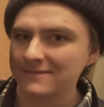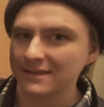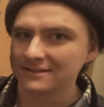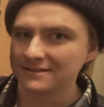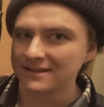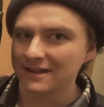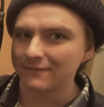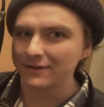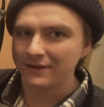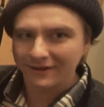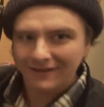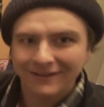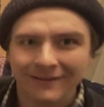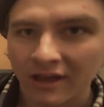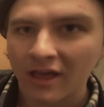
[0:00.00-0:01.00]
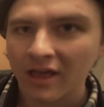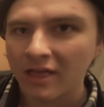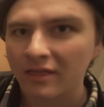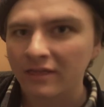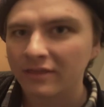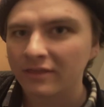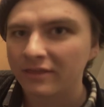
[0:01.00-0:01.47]
let's dive in.
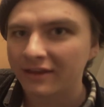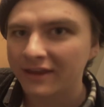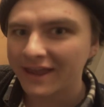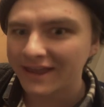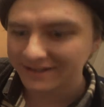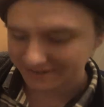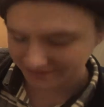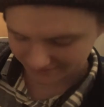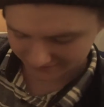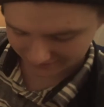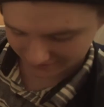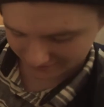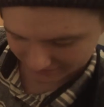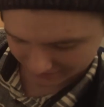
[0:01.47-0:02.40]
The case.